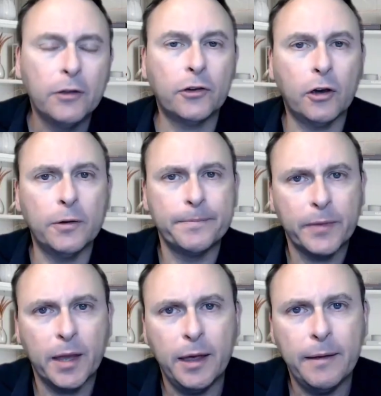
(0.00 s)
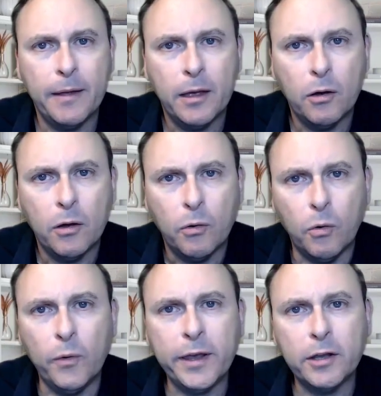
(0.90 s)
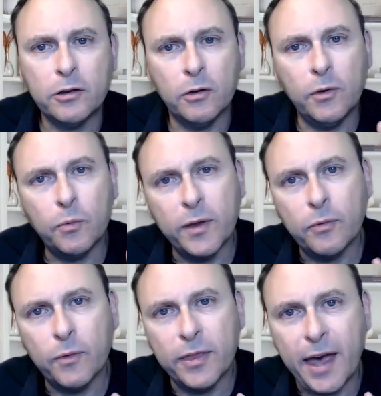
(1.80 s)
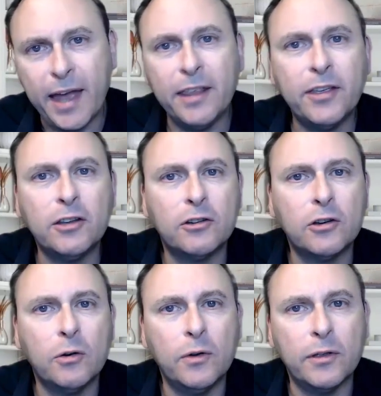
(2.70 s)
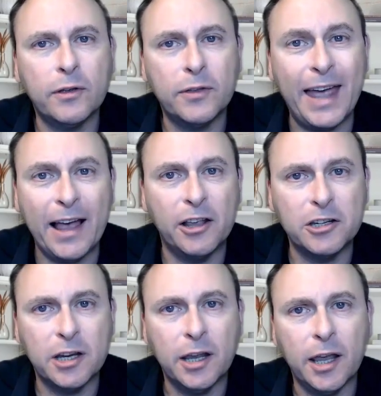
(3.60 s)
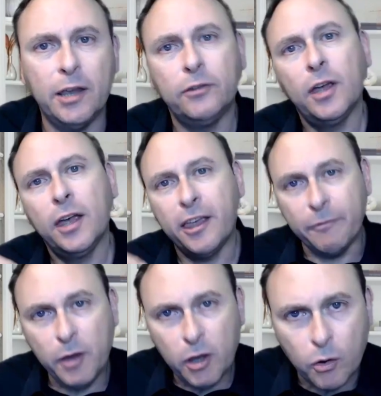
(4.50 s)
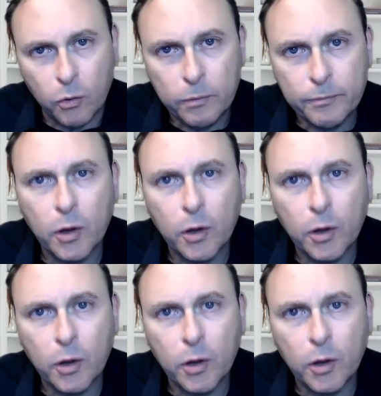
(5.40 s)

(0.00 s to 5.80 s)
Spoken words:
So all we can do with anything to do with an allergy is give me a call.